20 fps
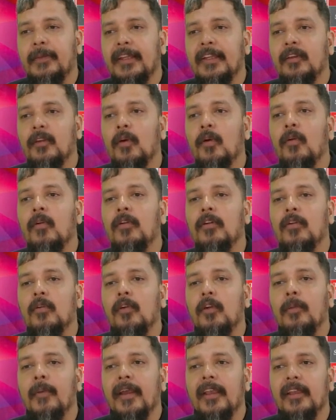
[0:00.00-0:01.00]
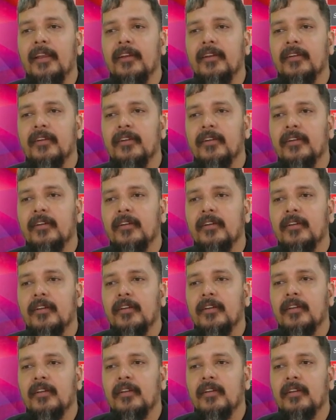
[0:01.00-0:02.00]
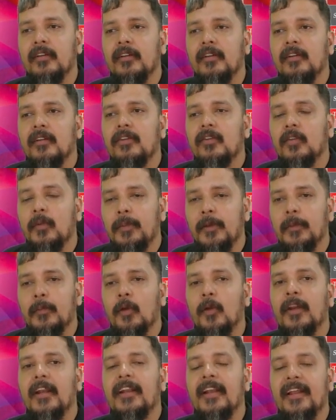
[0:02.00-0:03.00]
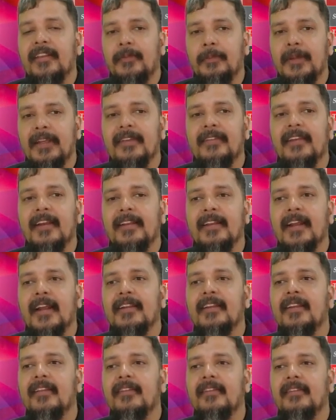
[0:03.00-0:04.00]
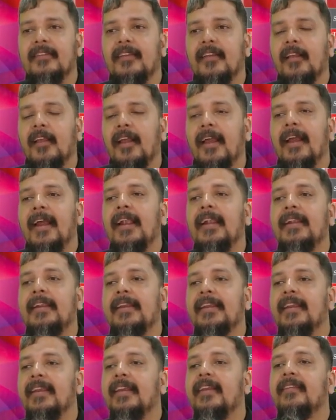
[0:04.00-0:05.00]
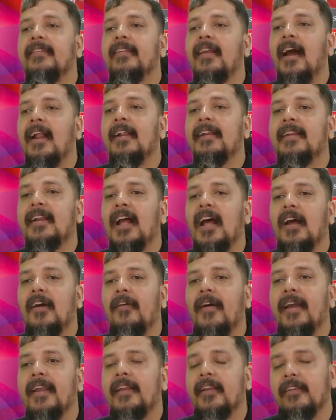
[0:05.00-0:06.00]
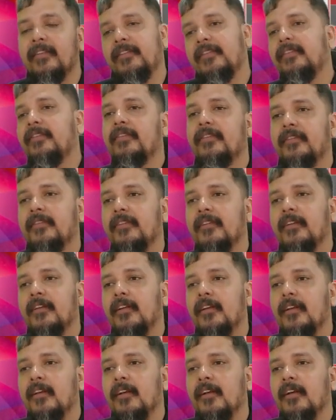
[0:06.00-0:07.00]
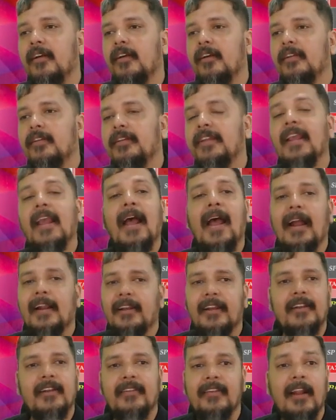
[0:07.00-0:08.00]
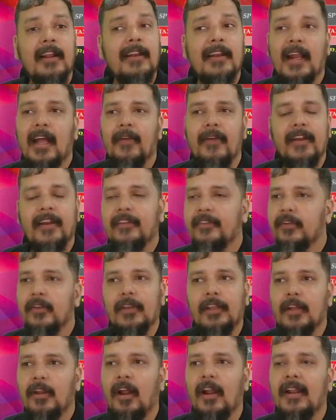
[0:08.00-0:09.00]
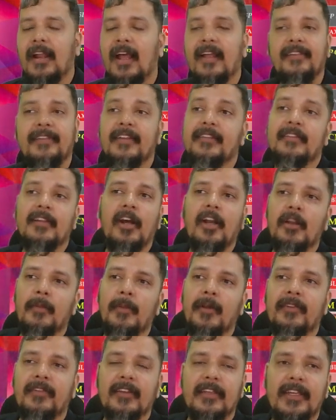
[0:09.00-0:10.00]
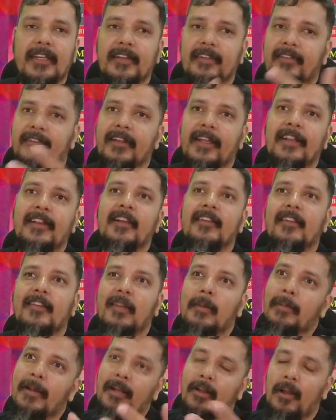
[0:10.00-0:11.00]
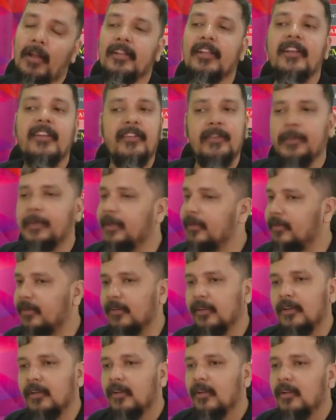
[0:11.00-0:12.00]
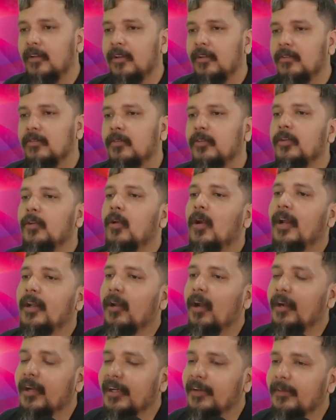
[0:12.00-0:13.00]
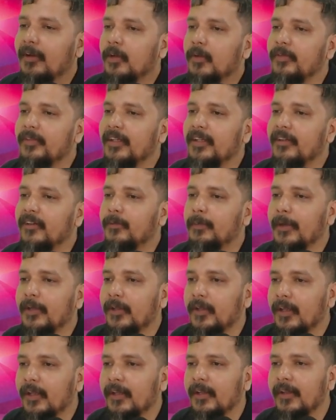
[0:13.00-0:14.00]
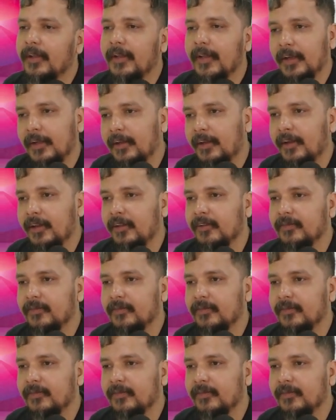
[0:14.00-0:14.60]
overruled by Supreme Court. It has been said that this entry is ultra virus. The act, it is ultra virus. You cannot ask a third person. It's neither the supplier nor the recipient. So you are not required to see this particular entry.